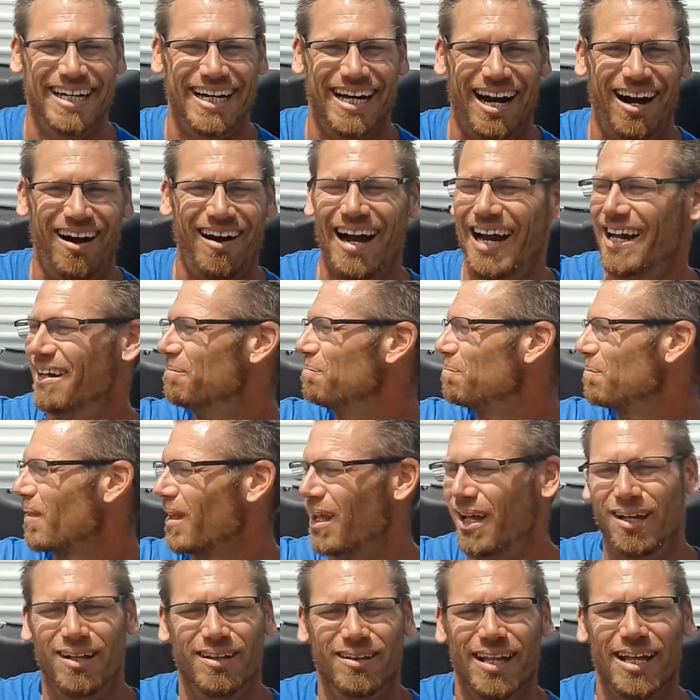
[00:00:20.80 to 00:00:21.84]
All right,
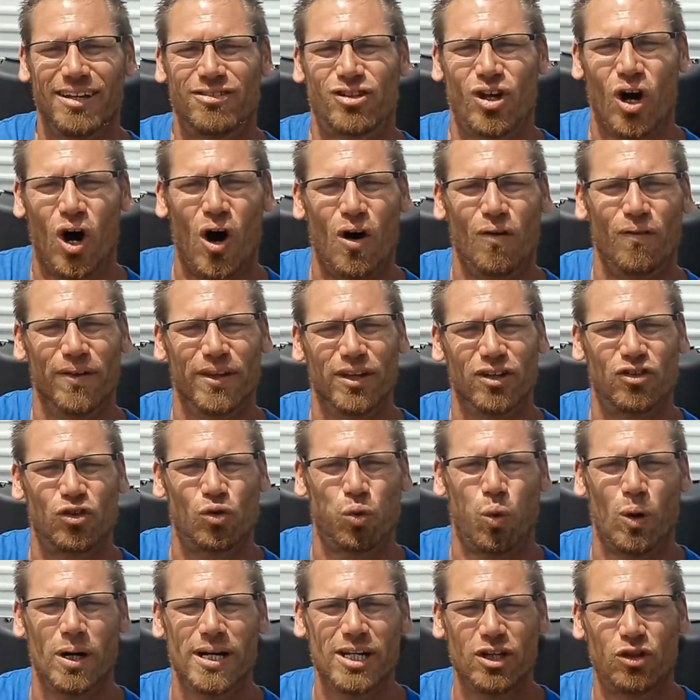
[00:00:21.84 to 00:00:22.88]
let's go over this
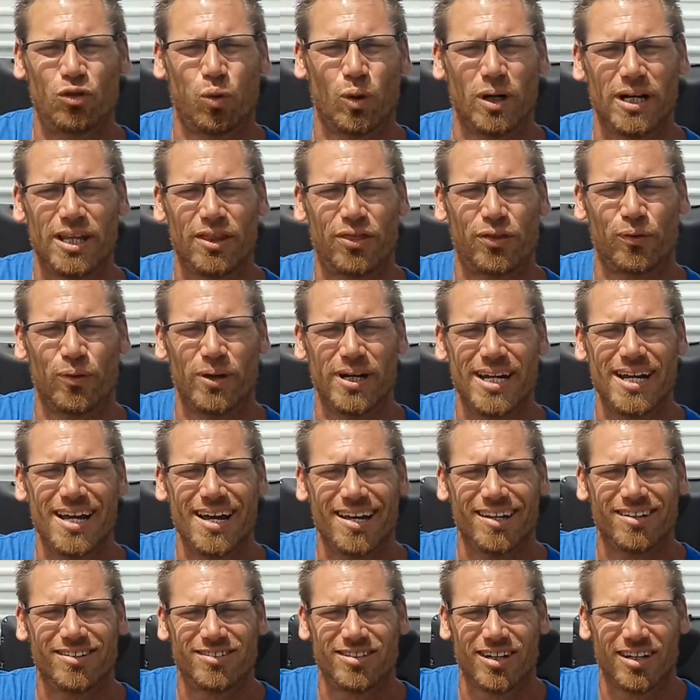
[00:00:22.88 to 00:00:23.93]
2023
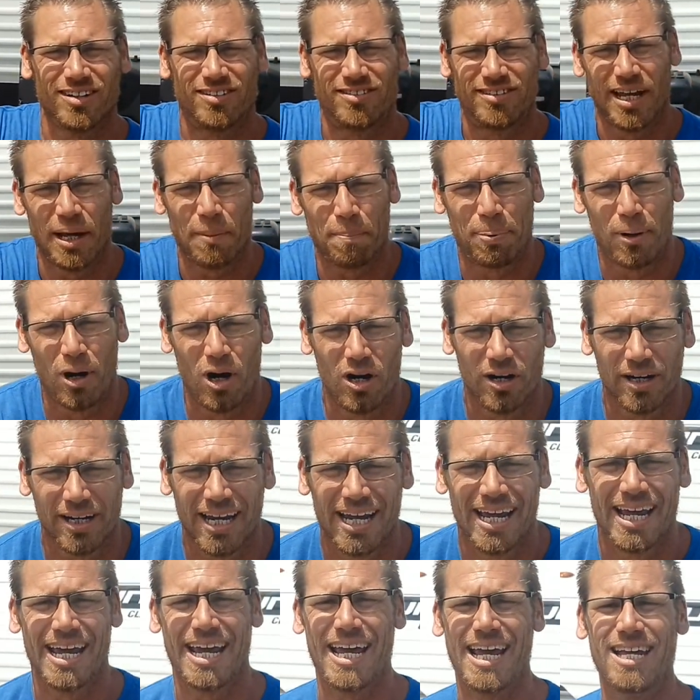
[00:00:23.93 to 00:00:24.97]
Sunset Park
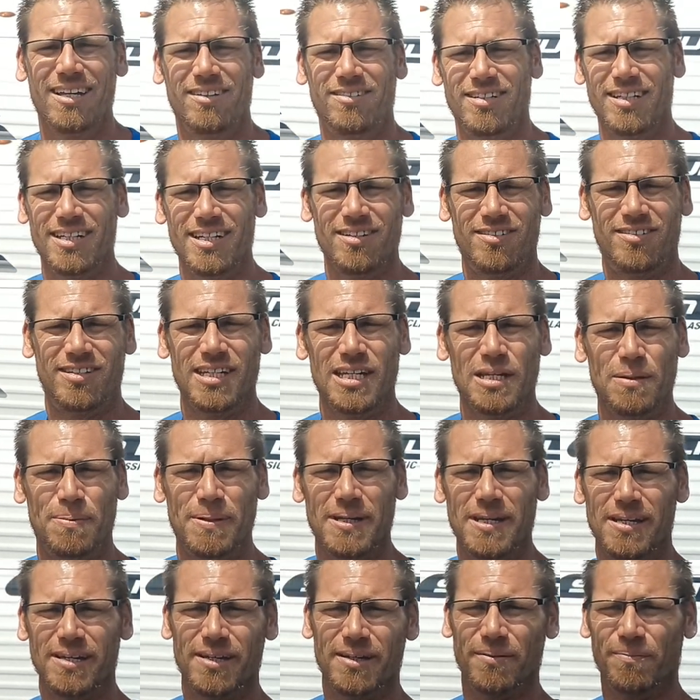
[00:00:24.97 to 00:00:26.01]

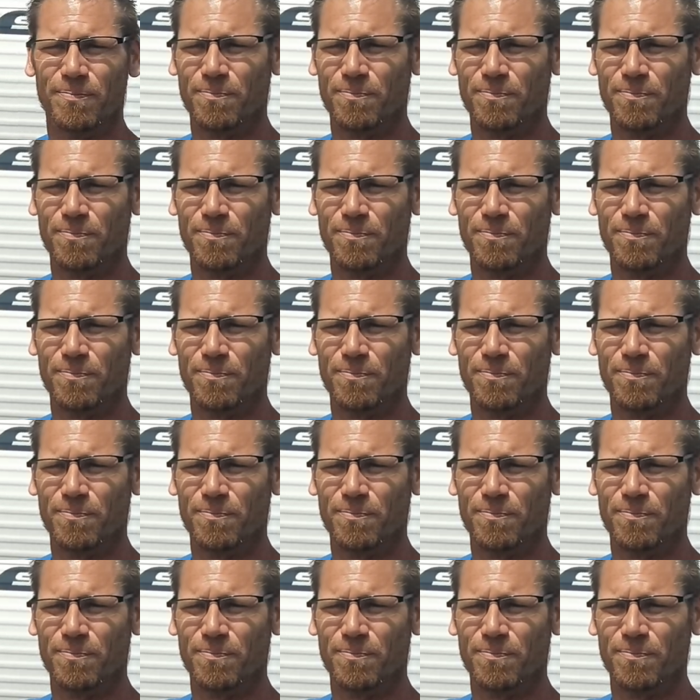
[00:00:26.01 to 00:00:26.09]
18TB.